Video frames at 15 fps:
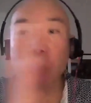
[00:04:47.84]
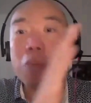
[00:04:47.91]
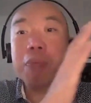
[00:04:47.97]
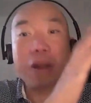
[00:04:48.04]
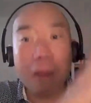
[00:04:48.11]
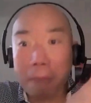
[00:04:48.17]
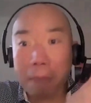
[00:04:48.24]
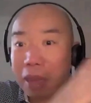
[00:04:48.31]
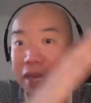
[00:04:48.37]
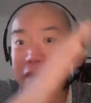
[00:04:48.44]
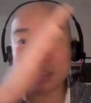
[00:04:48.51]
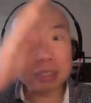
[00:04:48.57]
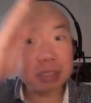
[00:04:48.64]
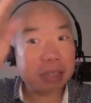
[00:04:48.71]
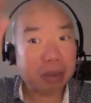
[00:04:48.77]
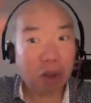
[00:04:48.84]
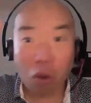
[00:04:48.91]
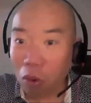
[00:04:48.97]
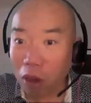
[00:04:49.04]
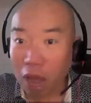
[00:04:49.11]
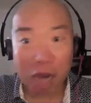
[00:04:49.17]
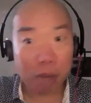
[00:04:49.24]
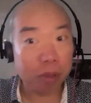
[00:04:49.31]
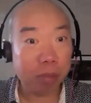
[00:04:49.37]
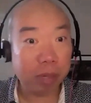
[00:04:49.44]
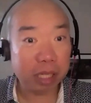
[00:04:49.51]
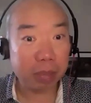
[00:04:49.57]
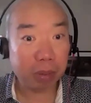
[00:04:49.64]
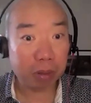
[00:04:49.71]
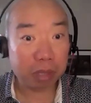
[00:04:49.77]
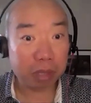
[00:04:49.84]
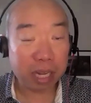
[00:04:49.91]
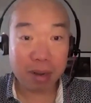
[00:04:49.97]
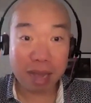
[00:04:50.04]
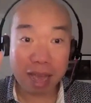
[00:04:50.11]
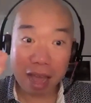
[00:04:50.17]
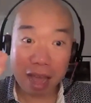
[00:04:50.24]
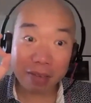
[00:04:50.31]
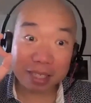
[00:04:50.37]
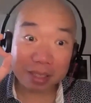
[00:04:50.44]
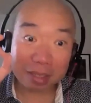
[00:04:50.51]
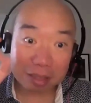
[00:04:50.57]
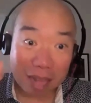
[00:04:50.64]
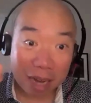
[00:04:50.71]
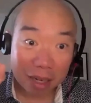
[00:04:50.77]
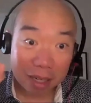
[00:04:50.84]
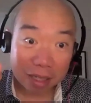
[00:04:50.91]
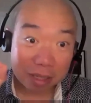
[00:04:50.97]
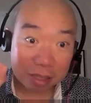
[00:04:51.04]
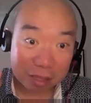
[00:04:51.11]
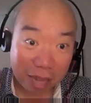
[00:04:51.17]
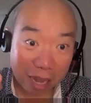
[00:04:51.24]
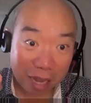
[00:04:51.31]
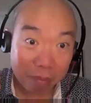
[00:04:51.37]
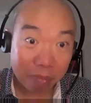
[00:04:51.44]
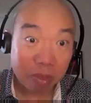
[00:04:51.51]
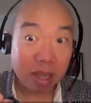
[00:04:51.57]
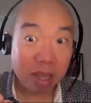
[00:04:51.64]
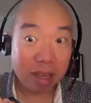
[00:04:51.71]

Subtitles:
plant-based or animal-based protein have exactly the same